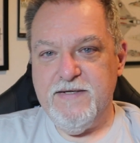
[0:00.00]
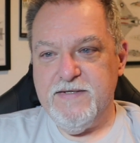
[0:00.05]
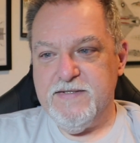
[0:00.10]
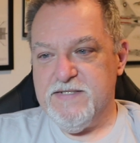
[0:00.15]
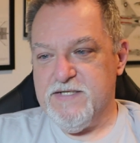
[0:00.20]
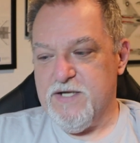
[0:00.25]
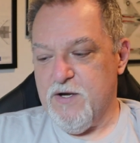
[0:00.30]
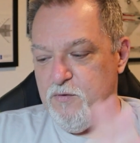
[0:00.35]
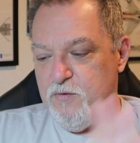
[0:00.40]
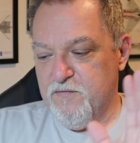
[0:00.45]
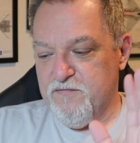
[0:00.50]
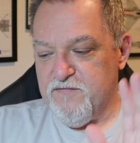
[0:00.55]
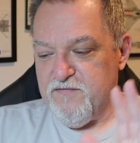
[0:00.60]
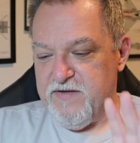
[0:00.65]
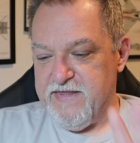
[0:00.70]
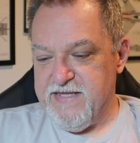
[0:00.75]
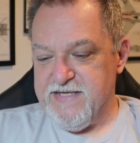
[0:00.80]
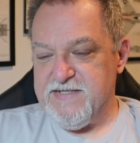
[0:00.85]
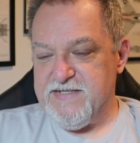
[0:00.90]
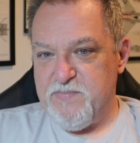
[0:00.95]
So for
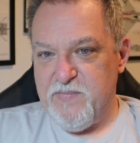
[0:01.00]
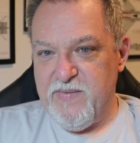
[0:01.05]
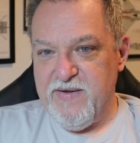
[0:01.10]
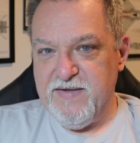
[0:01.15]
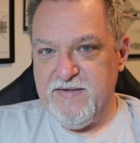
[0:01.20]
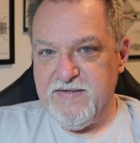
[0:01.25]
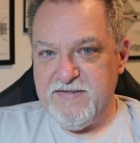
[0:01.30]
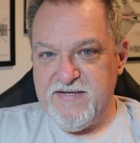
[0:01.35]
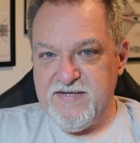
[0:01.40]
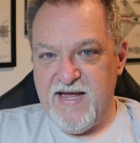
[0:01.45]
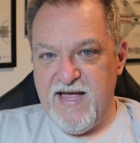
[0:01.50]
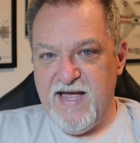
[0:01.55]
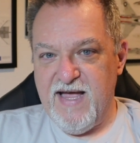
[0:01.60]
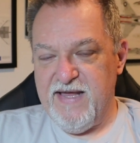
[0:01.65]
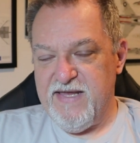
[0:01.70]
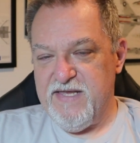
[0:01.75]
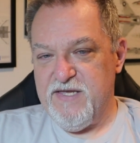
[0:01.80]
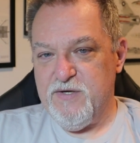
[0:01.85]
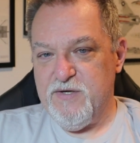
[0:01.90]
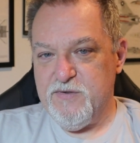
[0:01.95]
this build,
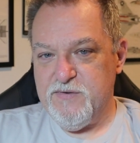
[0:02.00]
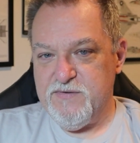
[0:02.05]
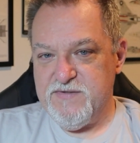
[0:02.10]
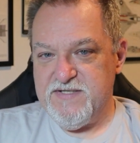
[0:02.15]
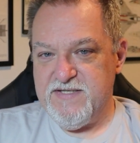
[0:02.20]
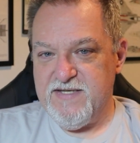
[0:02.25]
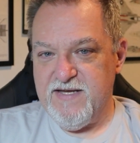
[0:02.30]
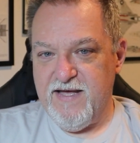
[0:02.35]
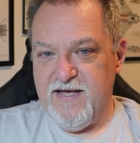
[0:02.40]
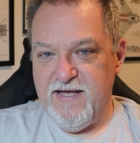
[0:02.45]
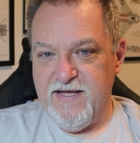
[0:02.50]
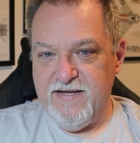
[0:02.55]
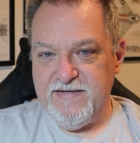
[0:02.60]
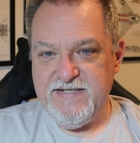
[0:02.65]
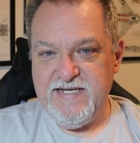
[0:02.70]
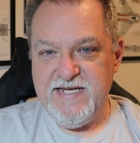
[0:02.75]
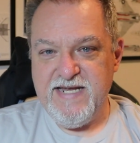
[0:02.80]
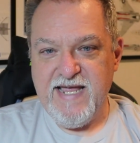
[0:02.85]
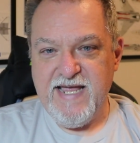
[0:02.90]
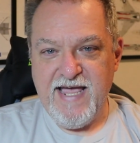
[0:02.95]
I used
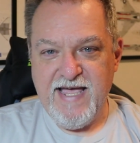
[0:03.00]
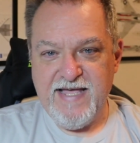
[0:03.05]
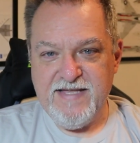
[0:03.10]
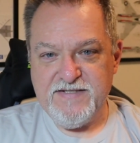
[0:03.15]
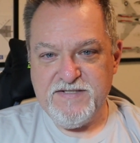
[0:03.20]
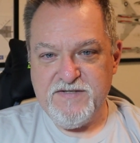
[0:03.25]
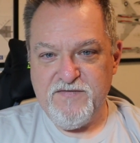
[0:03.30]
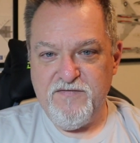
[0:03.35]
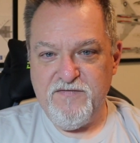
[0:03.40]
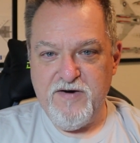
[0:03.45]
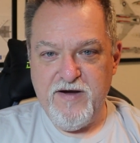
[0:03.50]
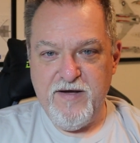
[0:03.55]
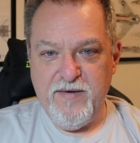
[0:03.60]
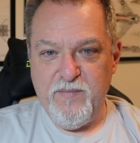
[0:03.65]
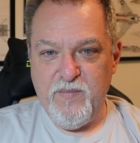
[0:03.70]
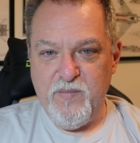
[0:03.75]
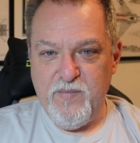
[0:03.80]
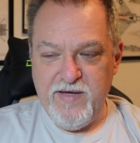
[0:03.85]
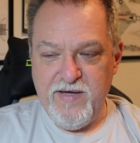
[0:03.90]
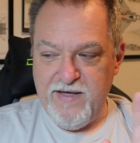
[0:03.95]
decals
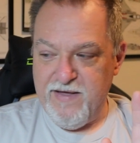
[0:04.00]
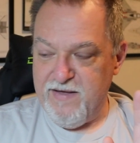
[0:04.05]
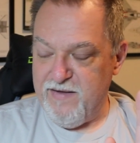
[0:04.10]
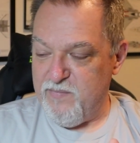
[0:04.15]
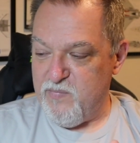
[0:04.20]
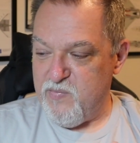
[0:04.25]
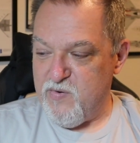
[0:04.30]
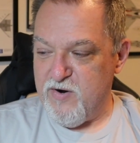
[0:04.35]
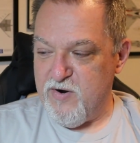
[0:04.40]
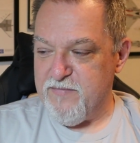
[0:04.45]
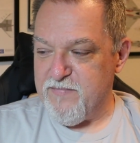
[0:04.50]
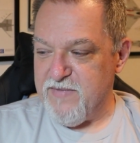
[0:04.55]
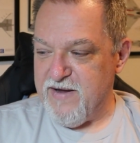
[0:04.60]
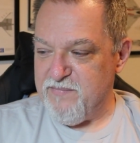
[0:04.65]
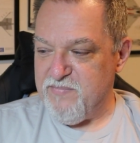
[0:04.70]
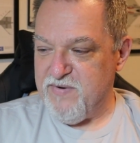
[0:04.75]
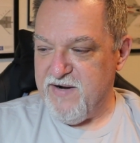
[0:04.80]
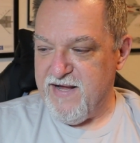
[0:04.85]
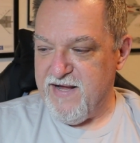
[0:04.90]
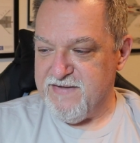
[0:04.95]
from, pardon my
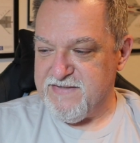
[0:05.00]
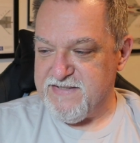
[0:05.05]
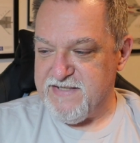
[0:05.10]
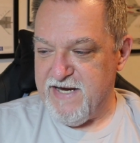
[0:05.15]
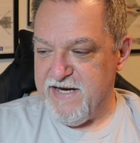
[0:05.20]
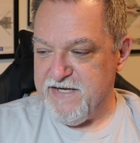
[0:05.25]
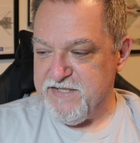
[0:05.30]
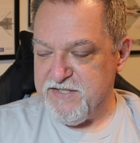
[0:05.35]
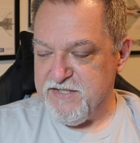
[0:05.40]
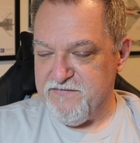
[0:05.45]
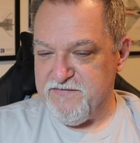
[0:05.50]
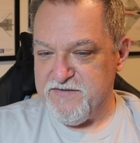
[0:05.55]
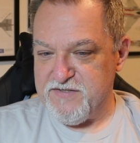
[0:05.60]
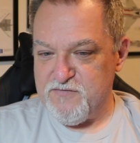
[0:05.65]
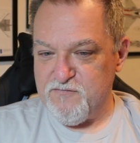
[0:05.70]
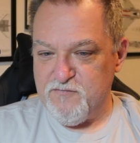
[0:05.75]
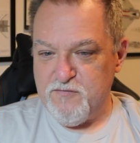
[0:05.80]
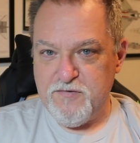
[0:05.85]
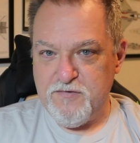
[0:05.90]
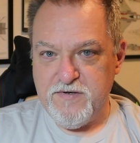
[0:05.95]
pronunciation if
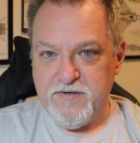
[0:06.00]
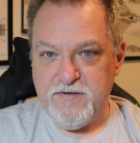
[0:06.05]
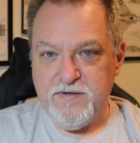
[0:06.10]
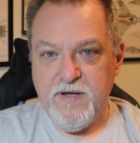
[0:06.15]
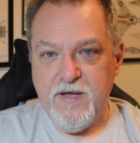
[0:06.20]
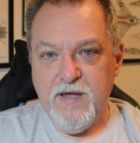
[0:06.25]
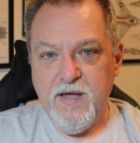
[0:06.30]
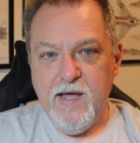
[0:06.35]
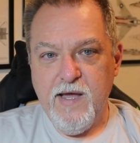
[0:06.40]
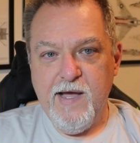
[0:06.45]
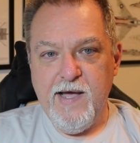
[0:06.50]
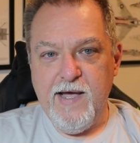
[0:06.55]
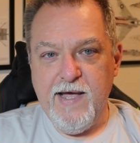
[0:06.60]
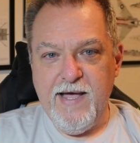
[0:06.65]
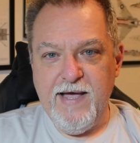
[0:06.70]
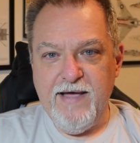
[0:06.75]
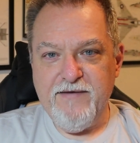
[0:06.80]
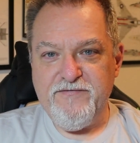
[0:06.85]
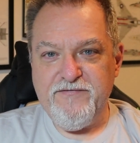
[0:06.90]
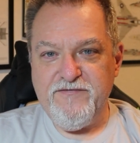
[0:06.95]
it's wrong,
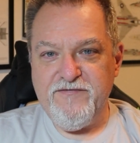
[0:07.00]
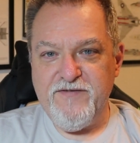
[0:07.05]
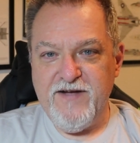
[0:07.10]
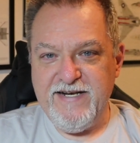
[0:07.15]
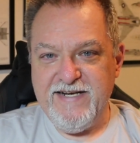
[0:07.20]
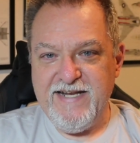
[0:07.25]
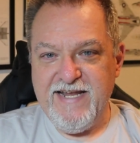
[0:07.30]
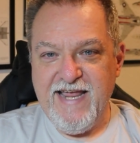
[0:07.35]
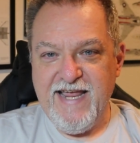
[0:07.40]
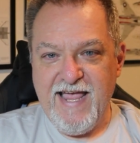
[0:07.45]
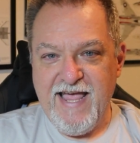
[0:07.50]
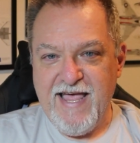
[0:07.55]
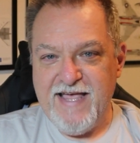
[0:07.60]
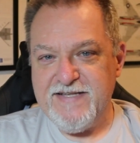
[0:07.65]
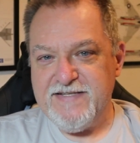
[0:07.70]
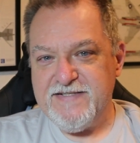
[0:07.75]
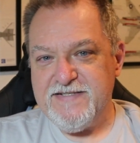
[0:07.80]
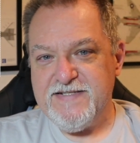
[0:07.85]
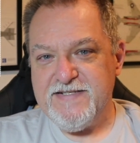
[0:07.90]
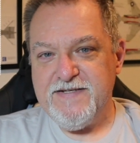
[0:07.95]
Fun
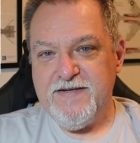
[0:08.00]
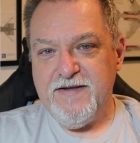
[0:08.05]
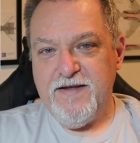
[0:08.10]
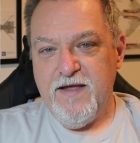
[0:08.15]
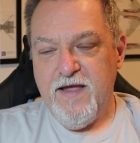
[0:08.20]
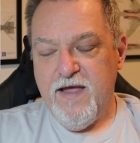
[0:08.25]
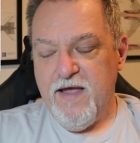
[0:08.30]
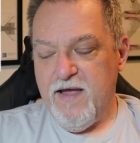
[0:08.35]
Decals.